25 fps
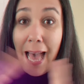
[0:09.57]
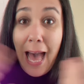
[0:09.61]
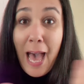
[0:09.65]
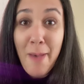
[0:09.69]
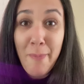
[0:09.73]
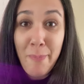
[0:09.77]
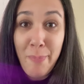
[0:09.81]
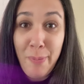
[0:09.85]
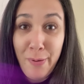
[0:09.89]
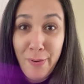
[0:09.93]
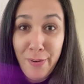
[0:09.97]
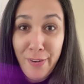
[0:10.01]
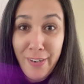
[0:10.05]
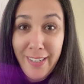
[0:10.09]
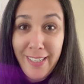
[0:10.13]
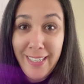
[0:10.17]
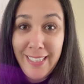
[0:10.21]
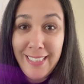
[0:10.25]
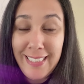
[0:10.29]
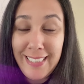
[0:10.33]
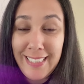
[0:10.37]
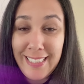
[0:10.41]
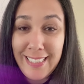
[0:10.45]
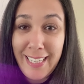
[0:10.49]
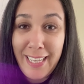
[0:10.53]
I'm pretty
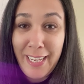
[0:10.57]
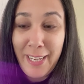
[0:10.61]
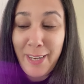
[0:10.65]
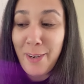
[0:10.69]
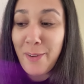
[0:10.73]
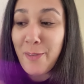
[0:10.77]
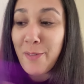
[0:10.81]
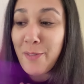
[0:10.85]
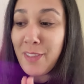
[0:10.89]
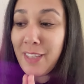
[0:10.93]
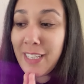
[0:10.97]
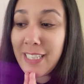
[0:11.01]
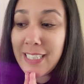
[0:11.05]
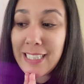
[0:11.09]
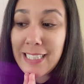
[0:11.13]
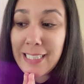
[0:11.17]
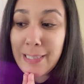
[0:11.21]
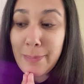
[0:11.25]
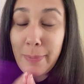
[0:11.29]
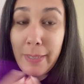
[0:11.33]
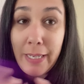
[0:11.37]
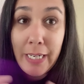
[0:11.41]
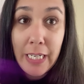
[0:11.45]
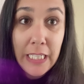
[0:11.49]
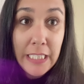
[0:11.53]
scared of this
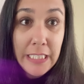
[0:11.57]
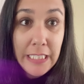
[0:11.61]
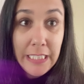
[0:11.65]
video.